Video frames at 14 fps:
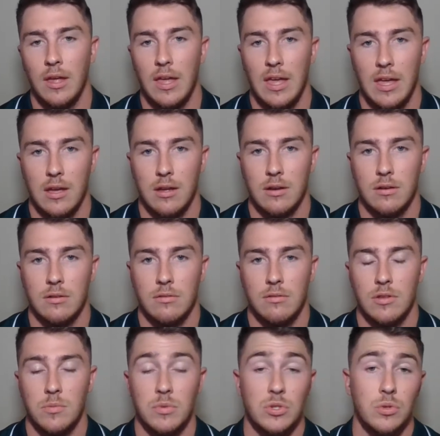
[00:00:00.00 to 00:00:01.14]
And
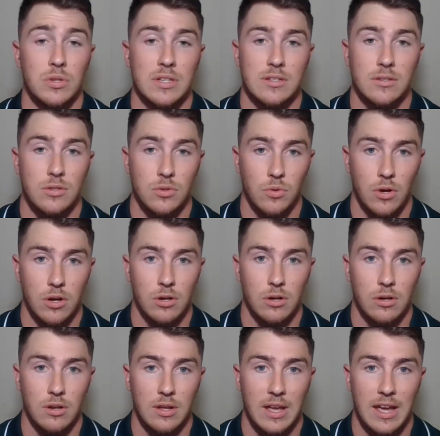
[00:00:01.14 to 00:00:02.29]
the Matrice
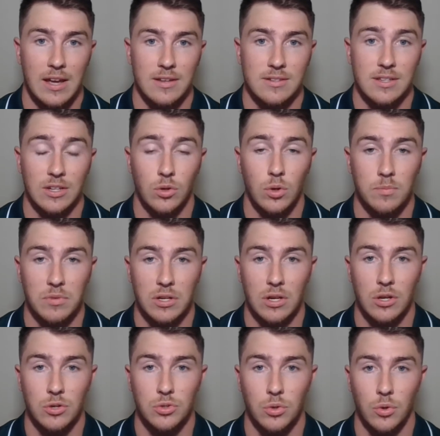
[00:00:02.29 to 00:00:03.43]
200 has encrypted
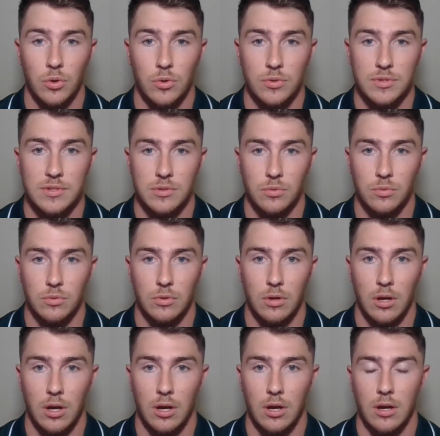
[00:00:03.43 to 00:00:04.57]
controls,
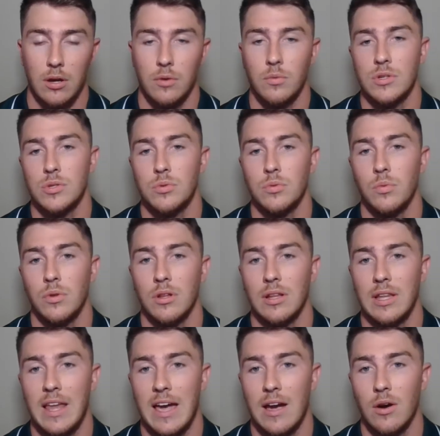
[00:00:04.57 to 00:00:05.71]
which will
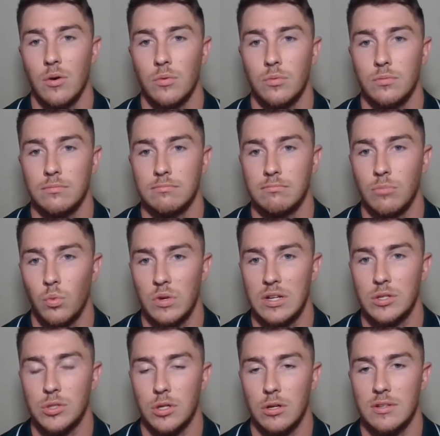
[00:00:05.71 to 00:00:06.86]
allow
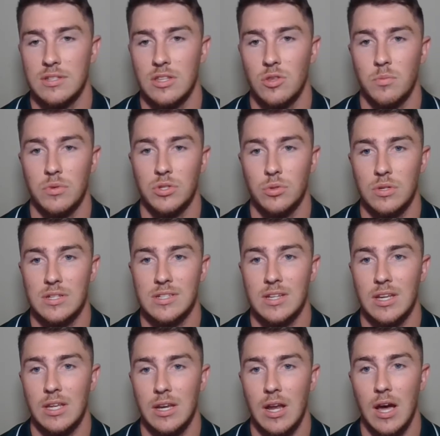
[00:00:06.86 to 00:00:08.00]
reassurance that the Matrice
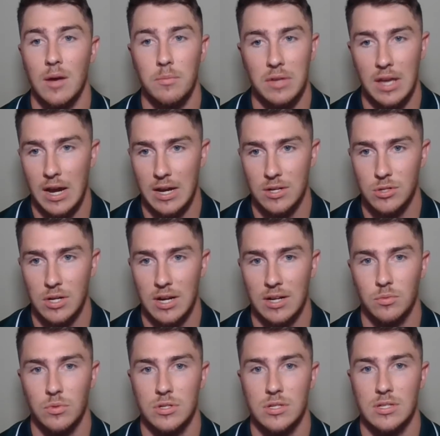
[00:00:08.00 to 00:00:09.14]
cannot be hijacked,
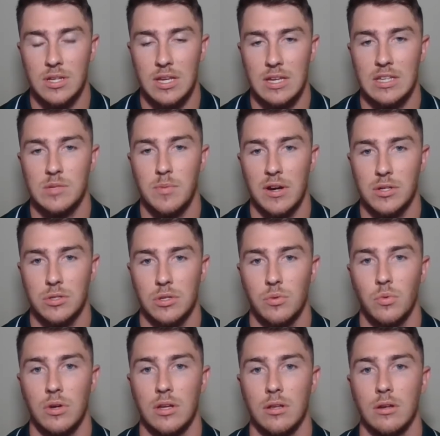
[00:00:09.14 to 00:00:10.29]
which is key, especially
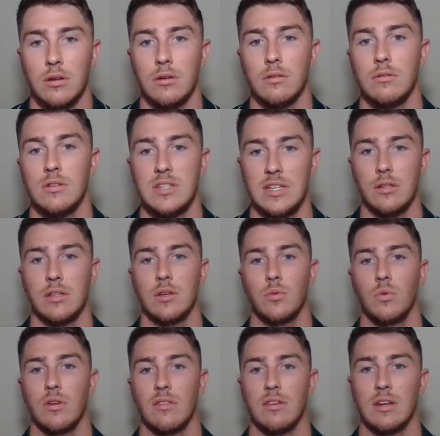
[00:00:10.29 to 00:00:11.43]
when dealing
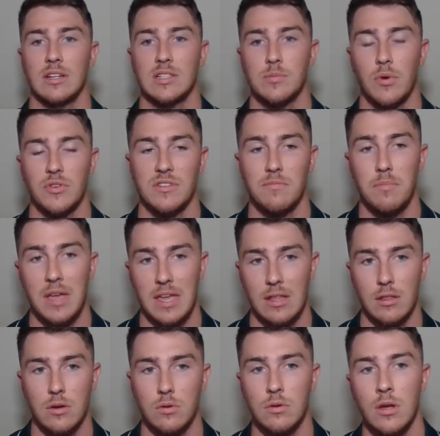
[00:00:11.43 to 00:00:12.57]
with an explosive
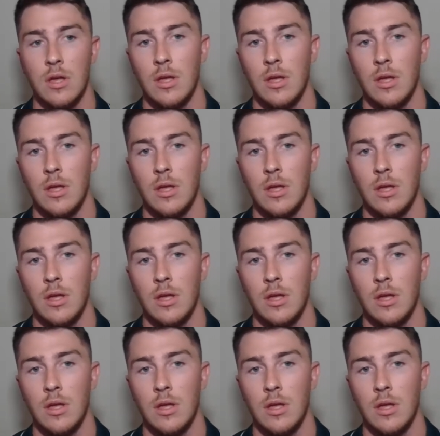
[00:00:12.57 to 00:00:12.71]
payload